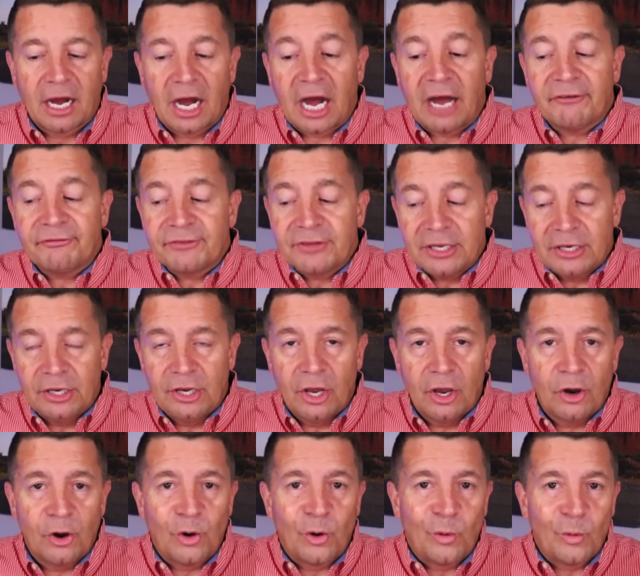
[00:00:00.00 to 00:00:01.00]
often
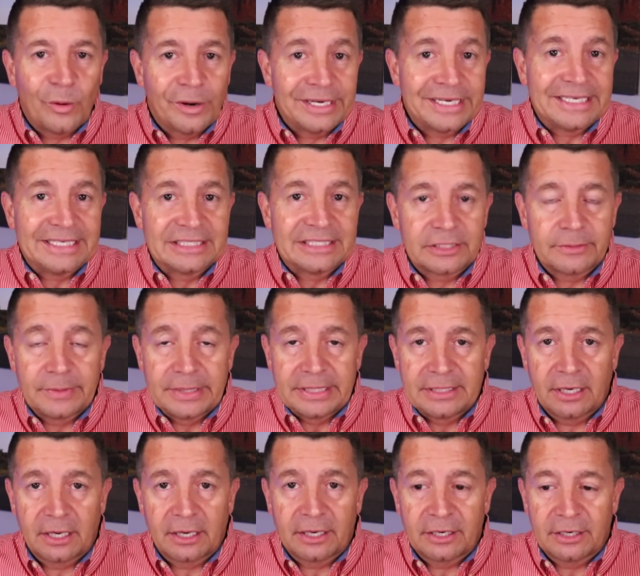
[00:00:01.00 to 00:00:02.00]
know what needs to be
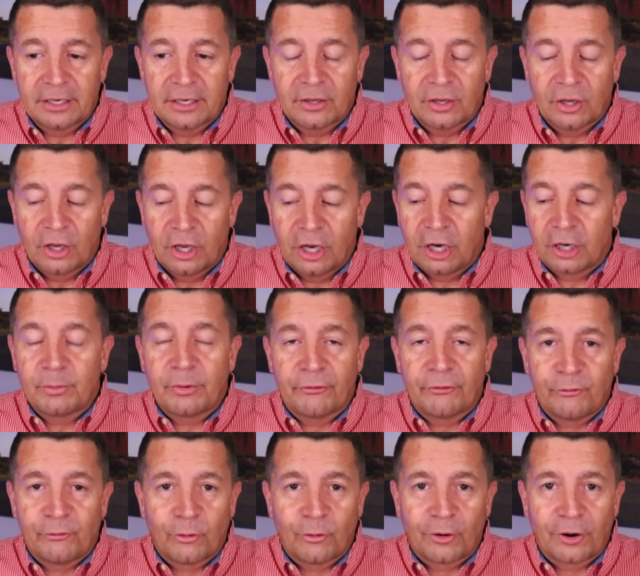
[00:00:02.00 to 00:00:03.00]
done long
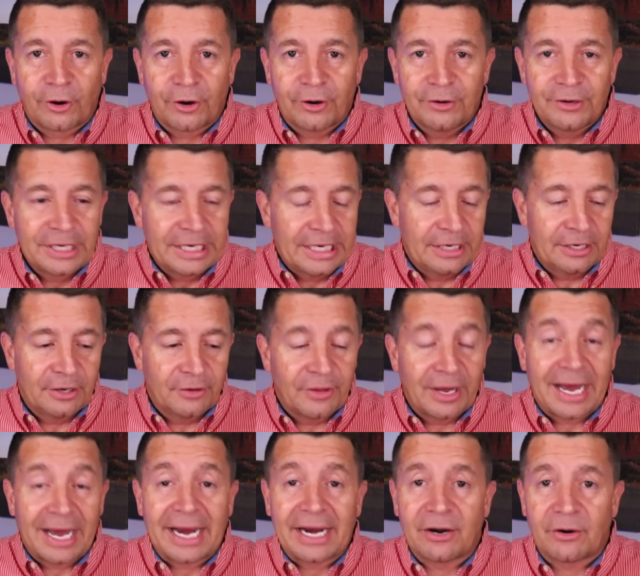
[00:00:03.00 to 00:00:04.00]
before you know
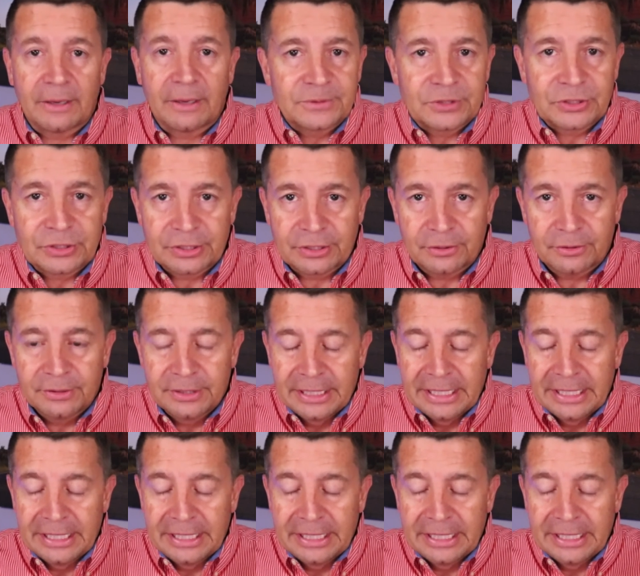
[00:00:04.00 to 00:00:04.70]
the higher ups do.